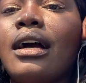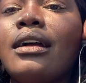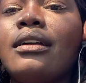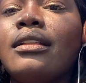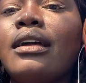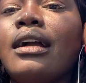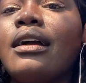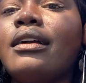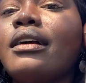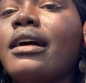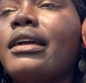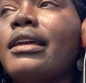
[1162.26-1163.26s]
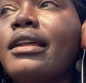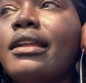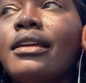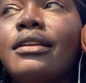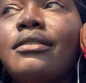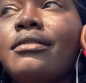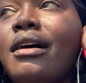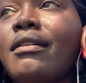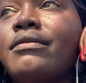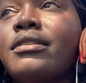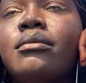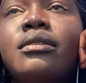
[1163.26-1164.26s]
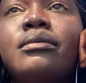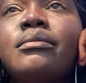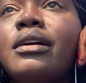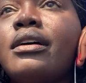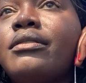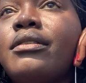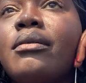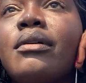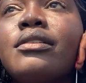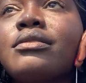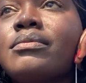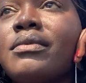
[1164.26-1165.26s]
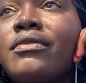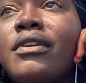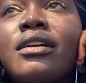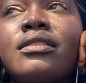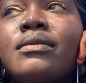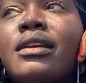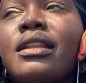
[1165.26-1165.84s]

I get it, you have someone, but you know, we can just be friends.